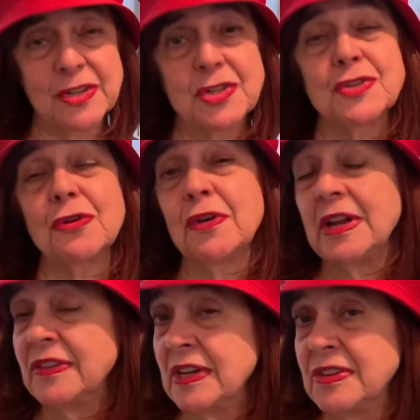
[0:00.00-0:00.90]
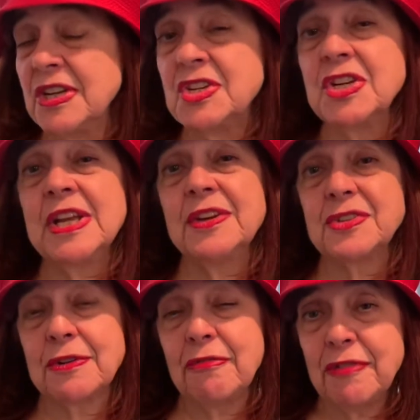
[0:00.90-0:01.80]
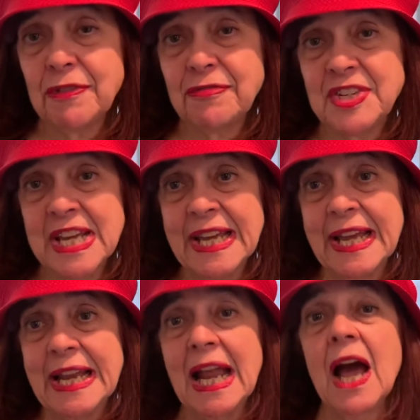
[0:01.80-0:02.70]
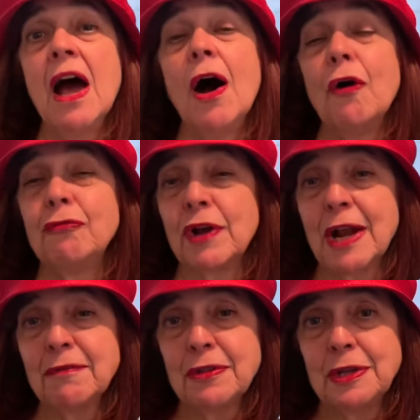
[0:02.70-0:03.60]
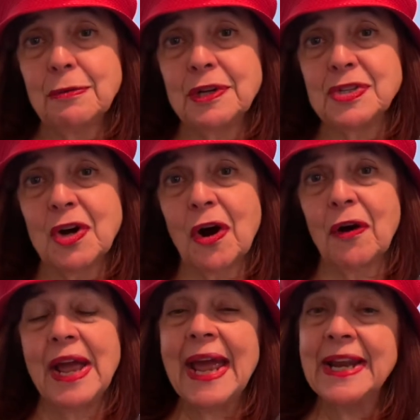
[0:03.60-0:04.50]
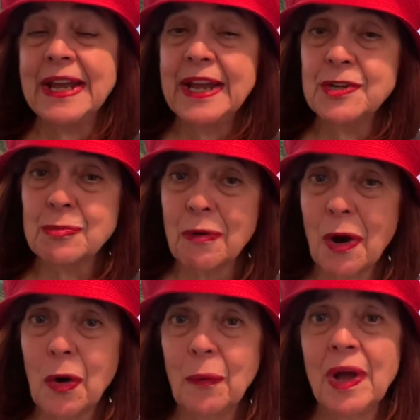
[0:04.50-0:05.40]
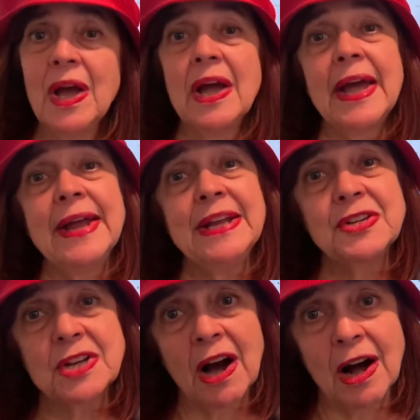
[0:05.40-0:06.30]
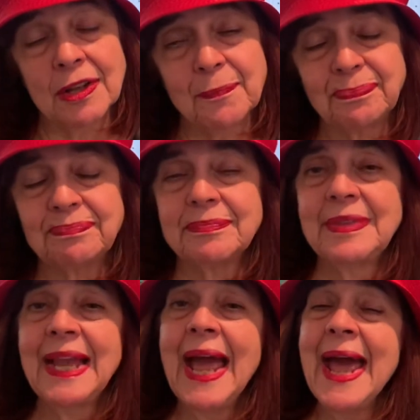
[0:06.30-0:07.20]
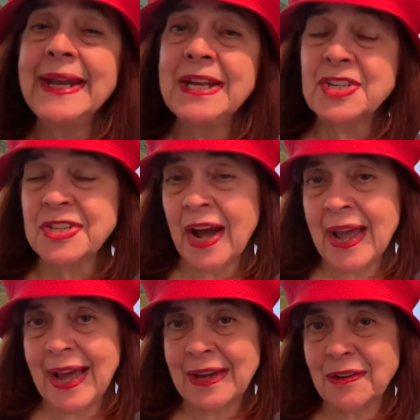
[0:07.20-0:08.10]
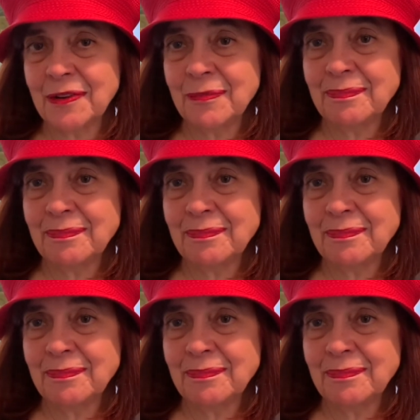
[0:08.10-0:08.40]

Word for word: so that the addition is to 15 of whatever the units are in each row, in each column, and each diagonal.